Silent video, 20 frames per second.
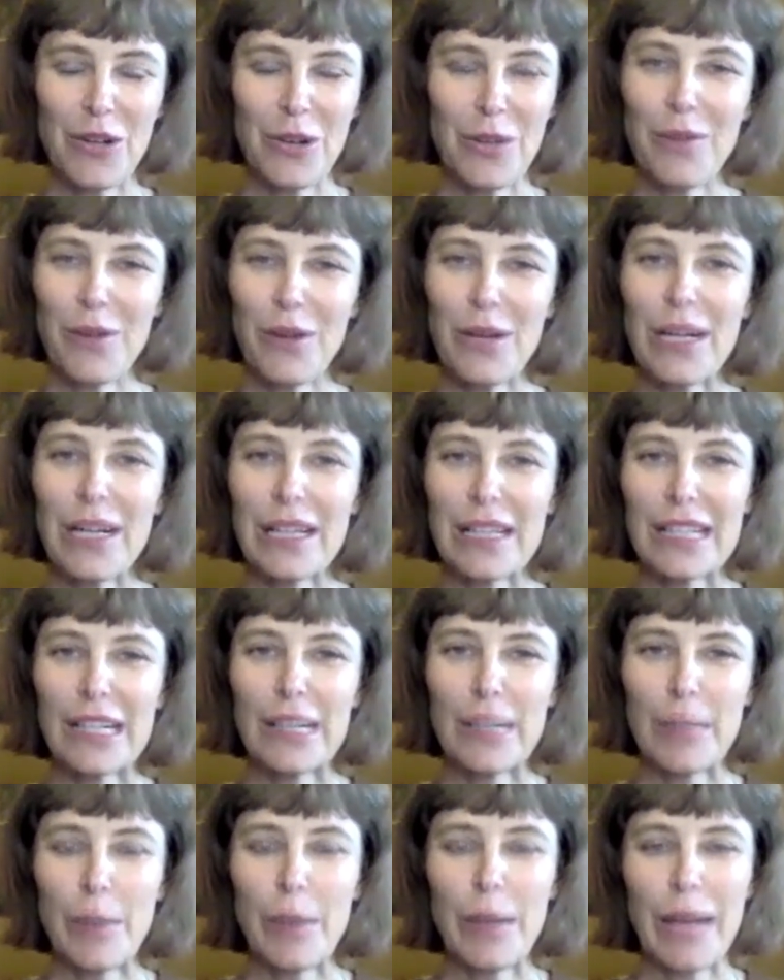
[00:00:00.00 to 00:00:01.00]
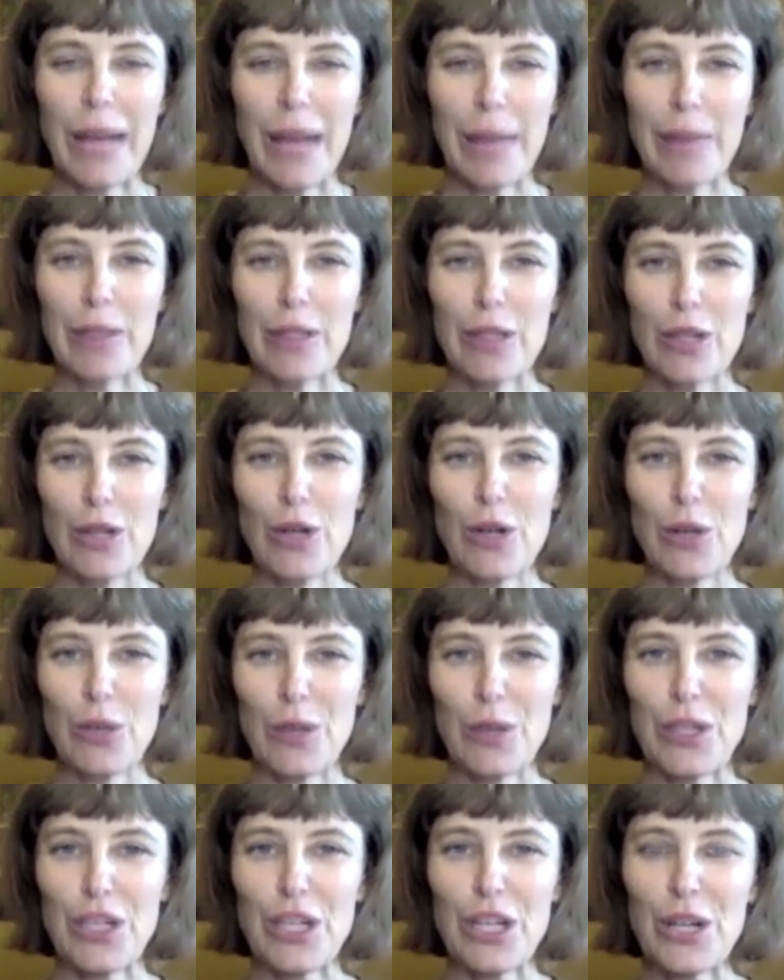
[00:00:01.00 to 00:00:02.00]
I'm very clear about what happens to her and
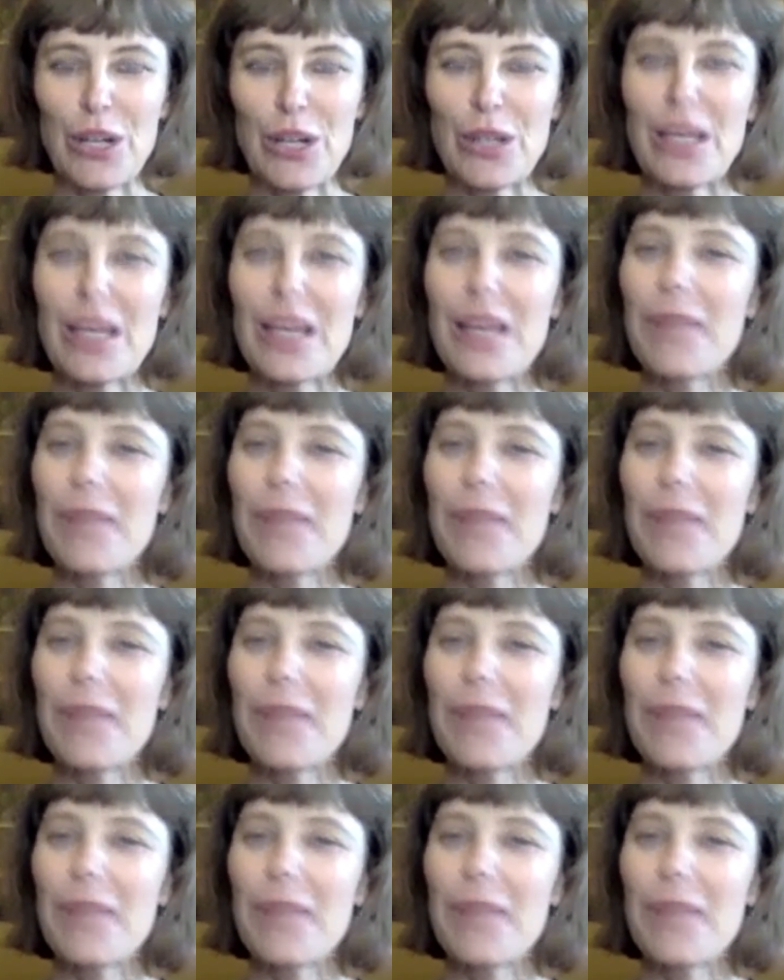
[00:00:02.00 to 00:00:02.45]
where she goes,